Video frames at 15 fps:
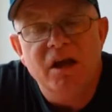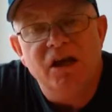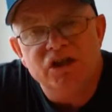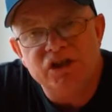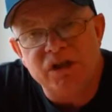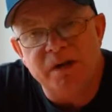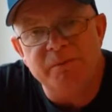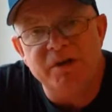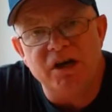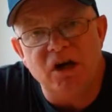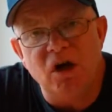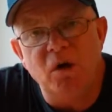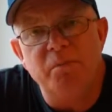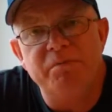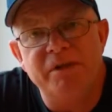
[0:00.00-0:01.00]
So I'm going to
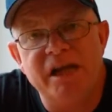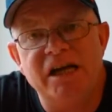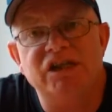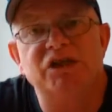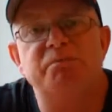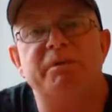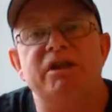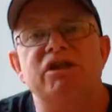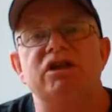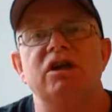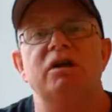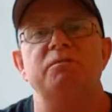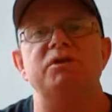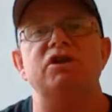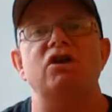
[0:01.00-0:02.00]
open that special
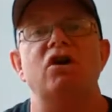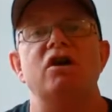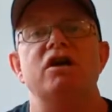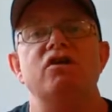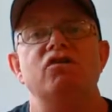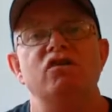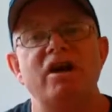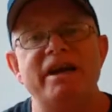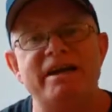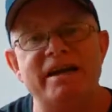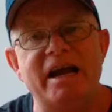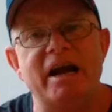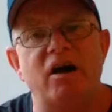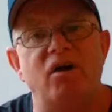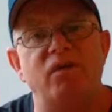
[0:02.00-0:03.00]
up starting right
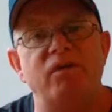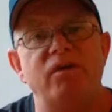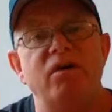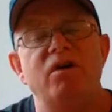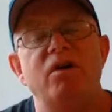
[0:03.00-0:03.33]
now